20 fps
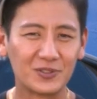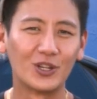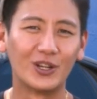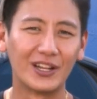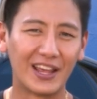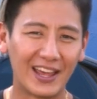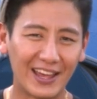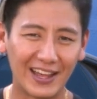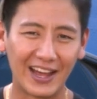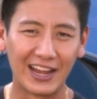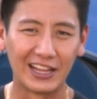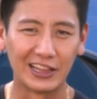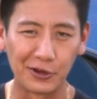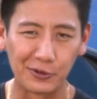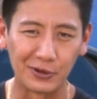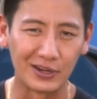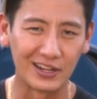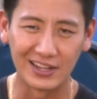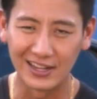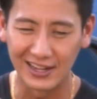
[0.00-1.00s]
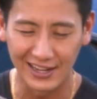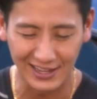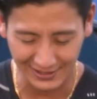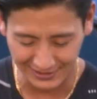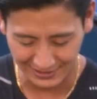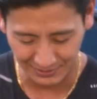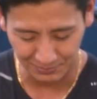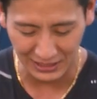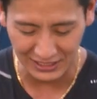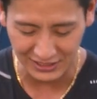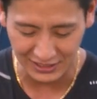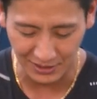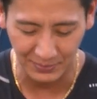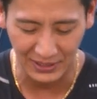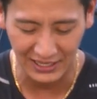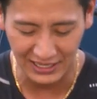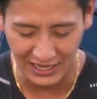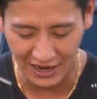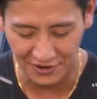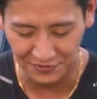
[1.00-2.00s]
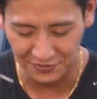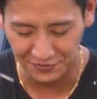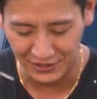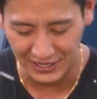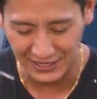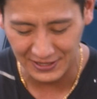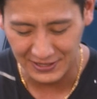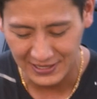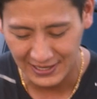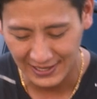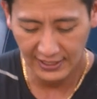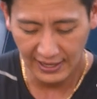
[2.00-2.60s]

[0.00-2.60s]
So I liquidated it, made some money off of it.